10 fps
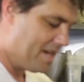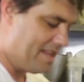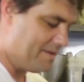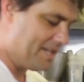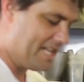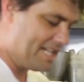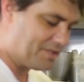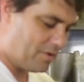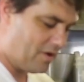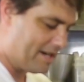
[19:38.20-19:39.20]
and then when
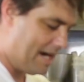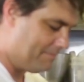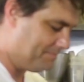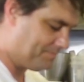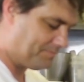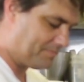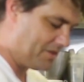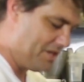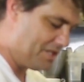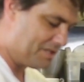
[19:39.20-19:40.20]
guests rock up,
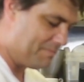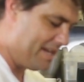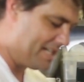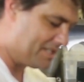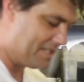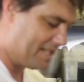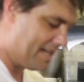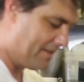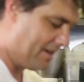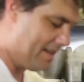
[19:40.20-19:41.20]
you just mix it
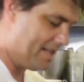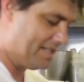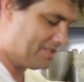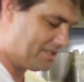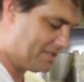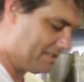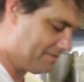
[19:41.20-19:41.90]
together like this.